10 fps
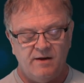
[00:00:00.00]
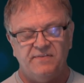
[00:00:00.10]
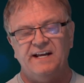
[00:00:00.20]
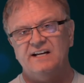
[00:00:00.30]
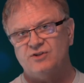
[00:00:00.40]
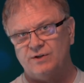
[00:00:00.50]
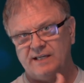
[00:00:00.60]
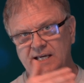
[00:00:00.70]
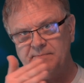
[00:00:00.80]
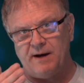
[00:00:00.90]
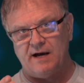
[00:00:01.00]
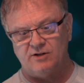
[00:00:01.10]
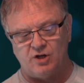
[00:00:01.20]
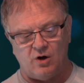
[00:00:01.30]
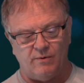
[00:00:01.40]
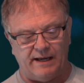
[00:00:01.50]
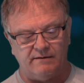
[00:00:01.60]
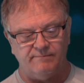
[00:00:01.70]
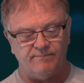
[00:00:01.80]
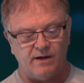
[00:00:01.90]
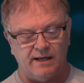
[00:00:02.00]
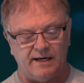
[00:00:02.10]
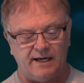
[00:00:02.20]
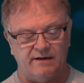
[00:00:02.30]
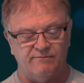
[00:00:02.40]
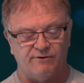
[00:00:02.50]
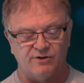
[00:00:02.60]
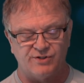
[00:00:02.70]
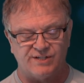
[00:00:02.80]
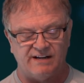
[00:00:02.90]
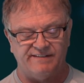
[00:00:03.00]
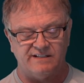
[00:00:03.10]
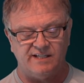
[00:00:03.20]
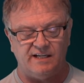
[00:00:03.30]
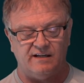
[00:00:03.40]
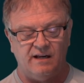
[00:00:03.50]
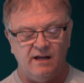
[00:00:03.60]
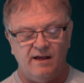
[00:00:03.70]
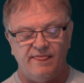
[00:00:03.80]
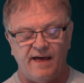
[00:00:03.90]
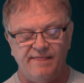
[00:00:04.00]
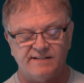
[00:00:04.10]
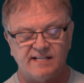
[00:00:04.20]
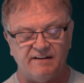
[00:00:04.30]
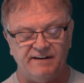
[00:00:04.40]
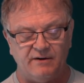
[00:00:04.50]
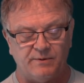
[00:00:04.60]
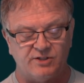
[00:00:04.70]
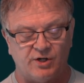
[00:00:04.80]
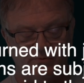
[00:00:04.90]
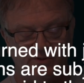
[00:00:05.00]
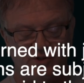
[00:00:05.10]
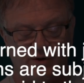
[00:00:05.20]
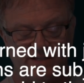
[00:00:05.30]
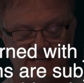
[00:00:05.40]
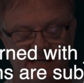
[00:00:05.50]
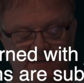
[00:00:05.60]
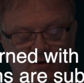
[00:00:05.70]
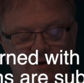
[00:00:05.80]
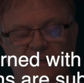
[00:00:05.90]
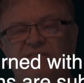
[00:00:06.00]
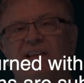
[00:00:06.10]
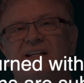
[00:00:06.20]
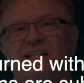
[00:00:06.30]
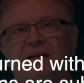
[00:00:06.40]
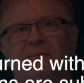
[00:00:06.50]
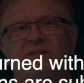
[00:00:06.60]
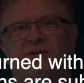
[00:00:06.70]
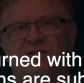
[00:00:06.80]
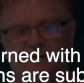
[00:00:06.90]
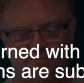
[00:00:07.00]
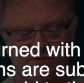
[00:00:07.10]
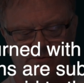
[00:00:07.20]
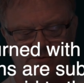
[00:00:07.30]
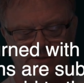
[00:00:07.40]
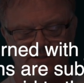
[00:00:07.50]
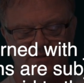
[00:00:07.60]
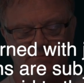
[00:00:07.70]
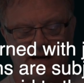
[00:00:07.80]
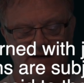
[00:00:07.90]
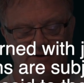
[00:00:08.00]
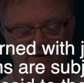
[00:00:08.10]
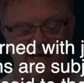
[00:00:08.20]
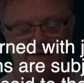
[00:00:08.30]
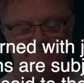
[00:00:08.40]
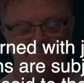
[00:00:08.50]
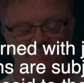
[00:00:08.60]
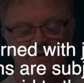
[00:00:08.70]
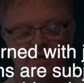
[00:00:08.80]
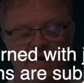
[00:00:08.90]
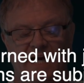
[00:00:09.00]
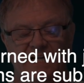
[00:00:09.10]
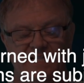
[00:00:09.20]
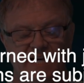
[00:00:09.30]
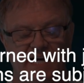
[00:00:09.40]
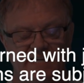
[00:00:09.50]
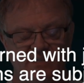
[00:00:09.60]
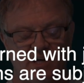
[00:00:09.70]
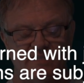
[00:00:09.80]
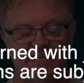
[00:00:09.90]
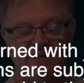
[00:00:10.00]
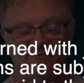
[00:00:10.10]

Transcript: Then as you keep on going in verse 17, then the 70 returned with joy, saying, Lord, even the demons are subject to us by your name. And he said, I saw Satan